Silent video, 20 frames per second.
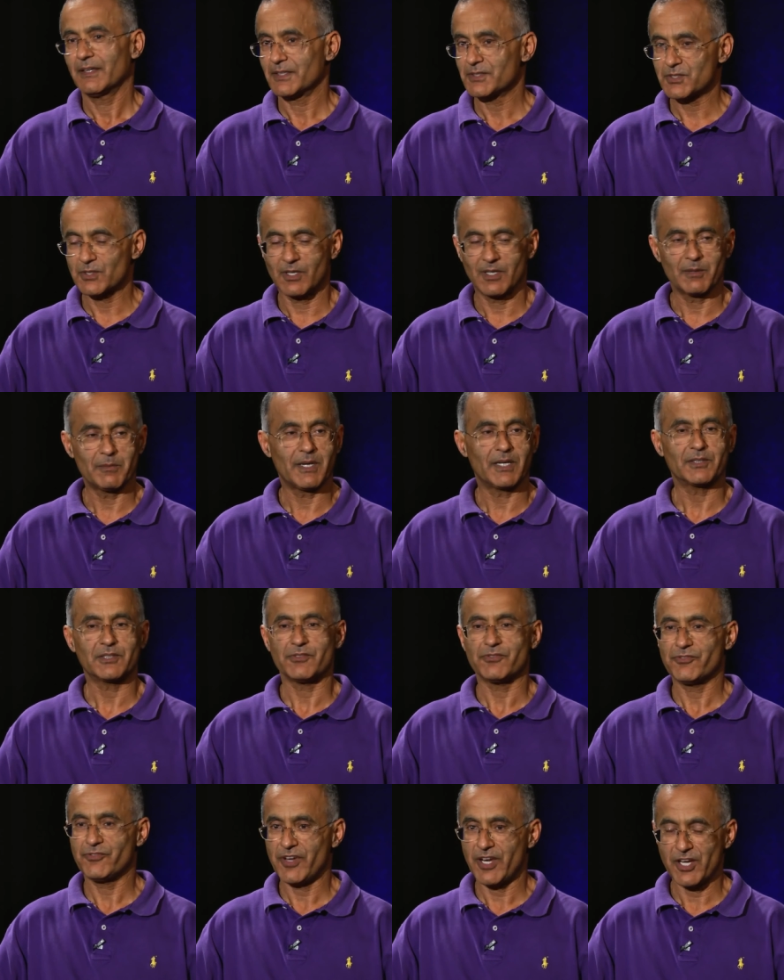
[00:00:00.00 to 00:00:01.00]
It's all about
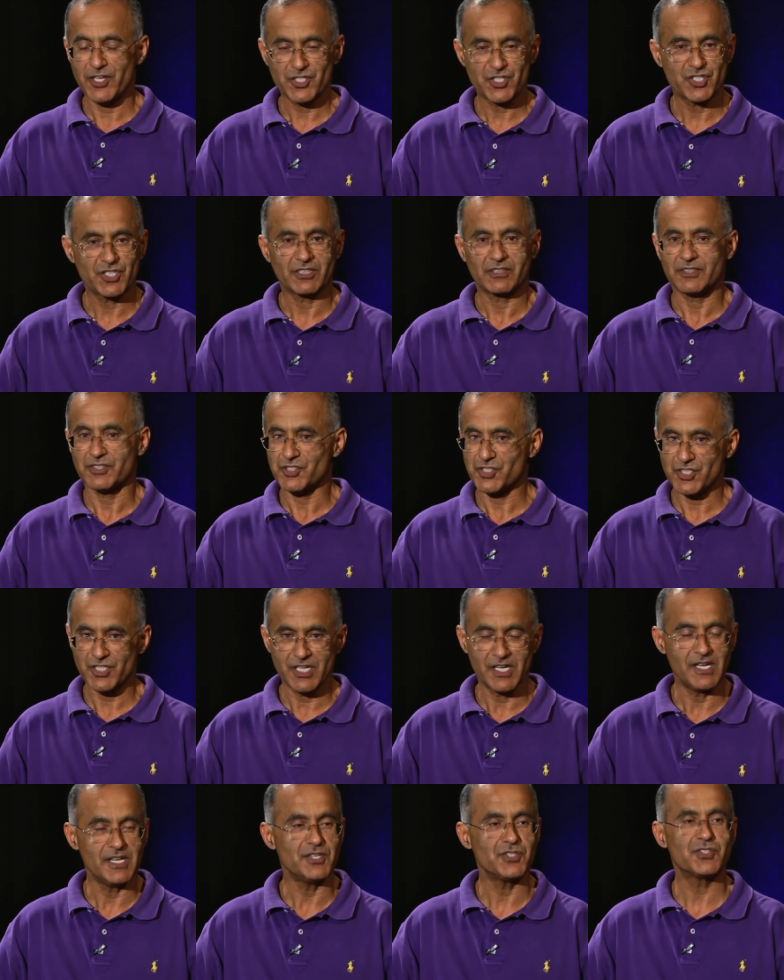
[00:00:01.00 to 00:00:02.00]
the fish, the
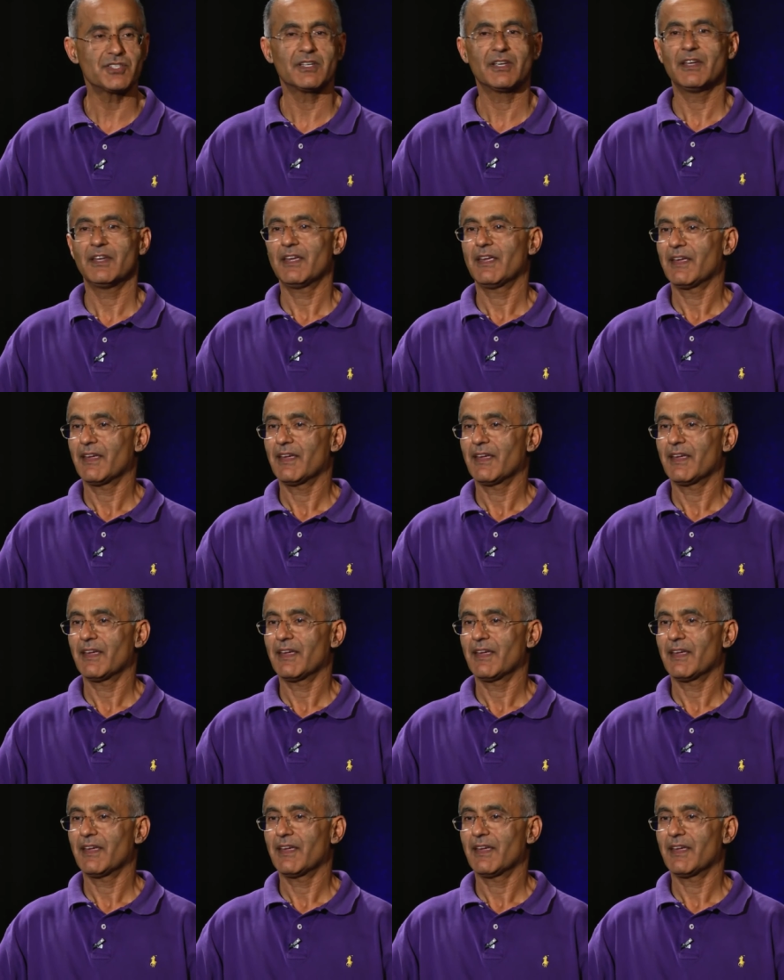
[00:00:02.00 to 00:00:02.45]
cheese,